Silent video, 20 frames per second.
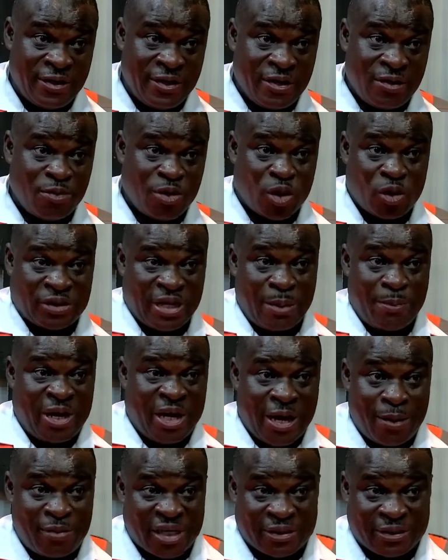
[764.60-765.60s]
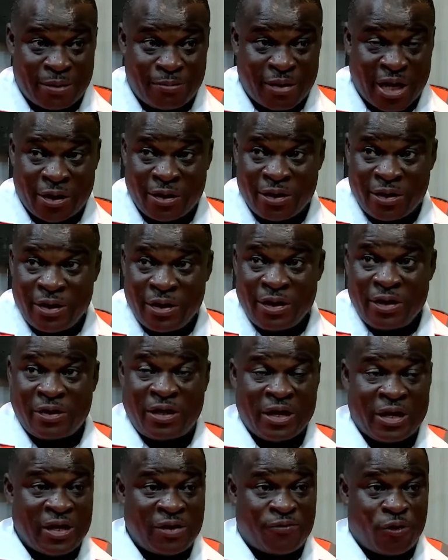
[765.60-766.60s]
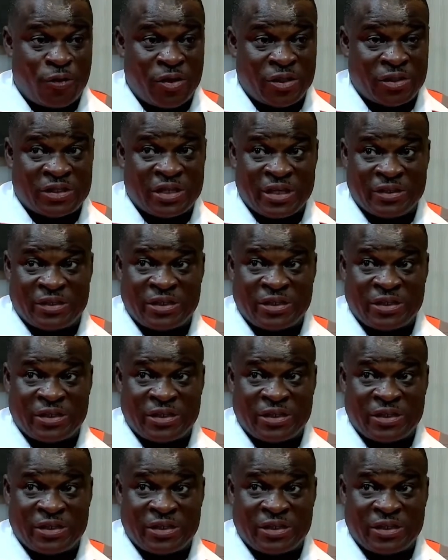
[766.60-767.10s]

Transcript: Because I'm in Amasama. Take it for instance,